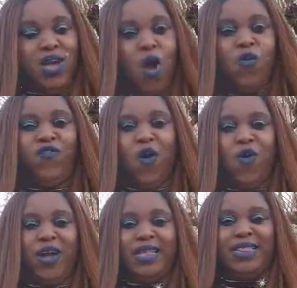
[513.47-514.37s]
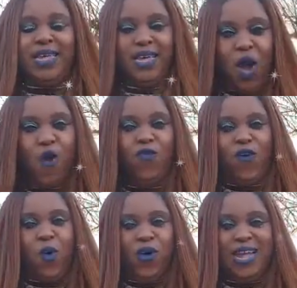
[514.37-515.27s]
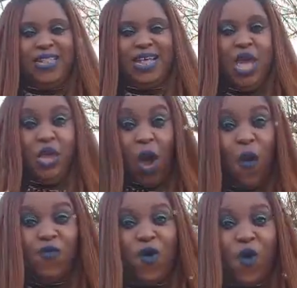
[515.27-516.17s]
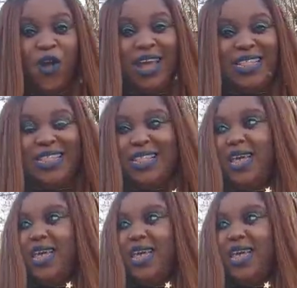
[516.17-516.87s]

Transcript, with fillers: Go for it. Go for it. Go for it.